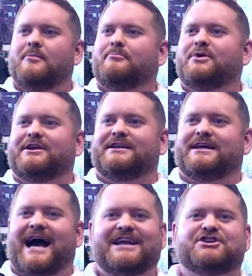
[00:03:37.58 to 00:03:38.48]
But
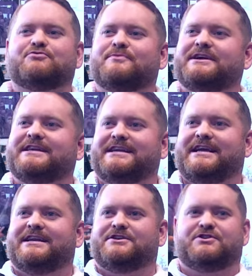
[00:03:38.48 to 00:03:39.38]
I just really
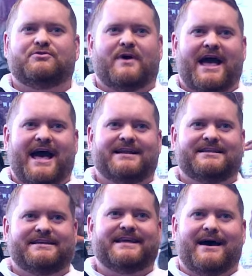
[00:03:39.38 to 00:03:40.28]
needed to add to
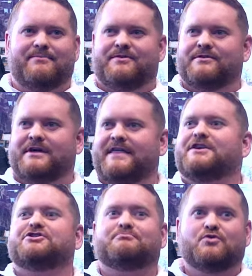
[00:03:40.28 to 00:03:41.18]
the depth and then
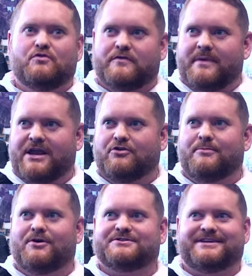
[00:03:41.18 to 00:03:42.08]
just move Emmanuel
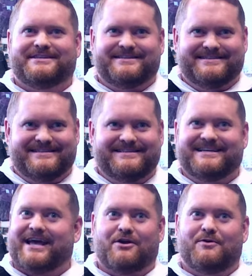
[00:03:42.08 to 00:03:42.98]
Moseley
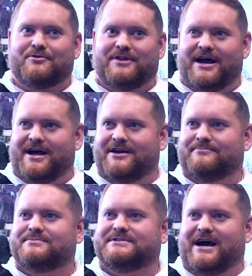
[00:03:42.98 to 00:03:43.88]
because I don't want to rely on
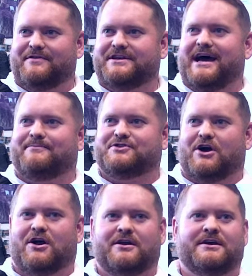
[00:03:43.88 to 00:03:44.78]
him down yes. the depth
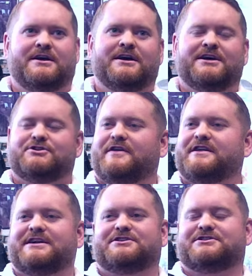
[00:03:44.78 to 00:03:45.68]
chart. Yeah. So I
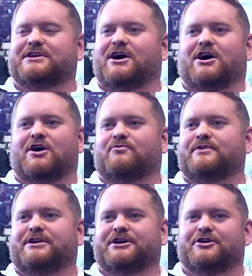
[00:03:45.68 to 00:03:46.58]
think that's just a, a,
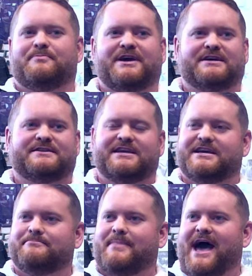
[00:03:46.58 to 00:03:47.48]
really good pick so that he
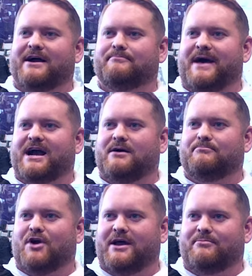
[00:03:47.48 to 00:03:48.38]
can back back
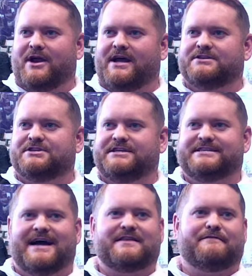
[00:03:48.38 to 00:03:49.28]
up Brian Branch. He's
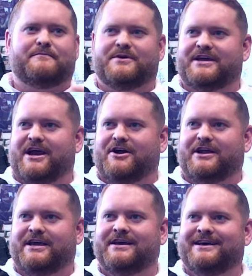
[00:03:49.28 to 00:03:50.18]
got that
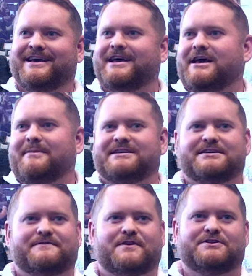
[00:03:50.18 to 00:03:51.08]
familiarity. It makes
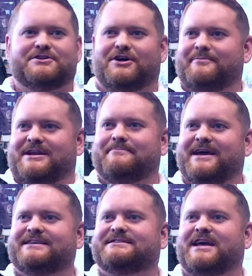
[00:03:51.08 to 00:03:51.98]
us versatile. I mean, it
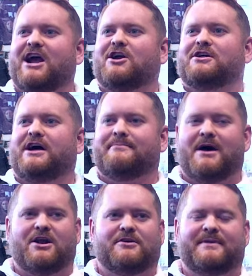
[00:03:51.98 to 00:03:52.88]
makes Aaron Glenn
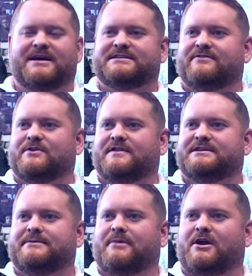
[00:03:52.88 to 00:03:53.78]
better. It makes everyone on the
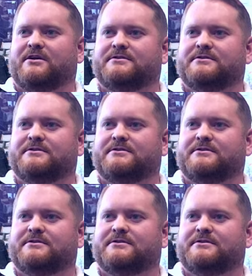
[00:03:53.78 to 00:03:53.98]
team better.